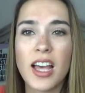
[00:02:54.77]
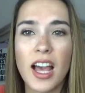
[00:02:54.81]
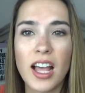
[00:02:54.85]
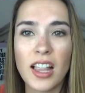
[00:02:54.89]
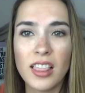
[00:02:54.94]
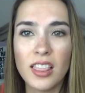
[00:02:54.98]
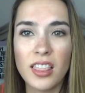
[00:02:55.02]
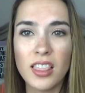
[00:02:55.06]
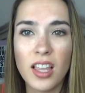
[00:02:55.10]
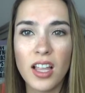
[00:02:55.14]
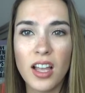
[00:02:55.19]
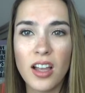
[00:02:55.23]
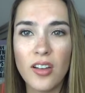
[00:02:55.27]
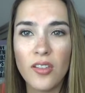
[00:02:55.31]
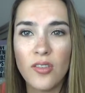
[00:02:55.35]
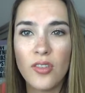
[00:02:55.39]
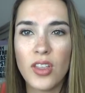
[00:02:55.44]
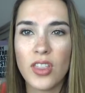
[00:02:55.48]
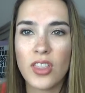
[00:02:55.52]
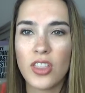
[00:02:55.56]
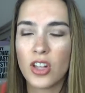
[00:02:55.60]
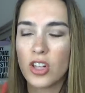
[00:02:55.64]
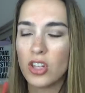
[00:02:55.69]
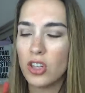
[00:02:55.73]
I love
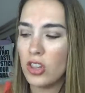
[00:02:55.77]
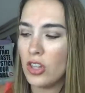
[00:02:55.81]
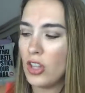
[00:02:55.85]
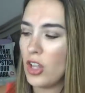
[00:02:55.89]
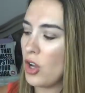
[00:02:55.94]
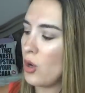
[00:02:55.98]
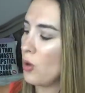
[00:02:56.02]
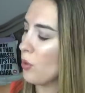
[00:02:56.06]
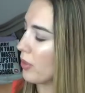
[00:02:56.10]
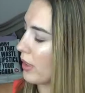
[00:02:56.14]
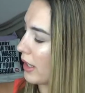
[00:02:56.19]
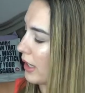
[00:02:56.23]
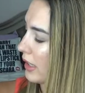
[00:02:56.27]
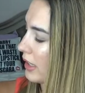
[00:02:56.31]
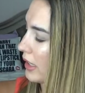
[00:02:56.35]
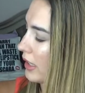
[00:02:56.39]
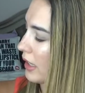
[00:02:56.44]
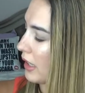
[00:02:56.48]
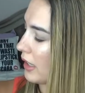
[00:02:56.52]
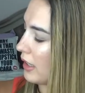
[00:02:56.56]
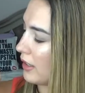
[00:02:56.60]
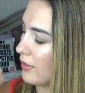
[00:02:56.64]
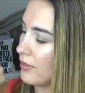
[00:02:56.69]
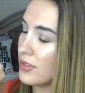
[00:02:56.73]
the glow that it
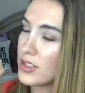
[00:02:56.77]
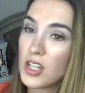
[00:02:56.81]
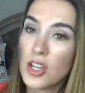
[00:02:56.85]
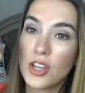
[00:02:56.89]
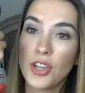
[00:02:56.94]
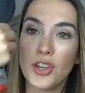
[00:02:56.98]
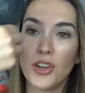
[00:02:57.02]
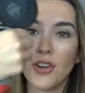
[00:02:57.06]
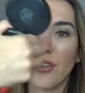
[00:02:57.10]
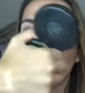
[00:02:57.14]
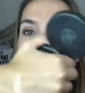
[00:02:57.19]
gives your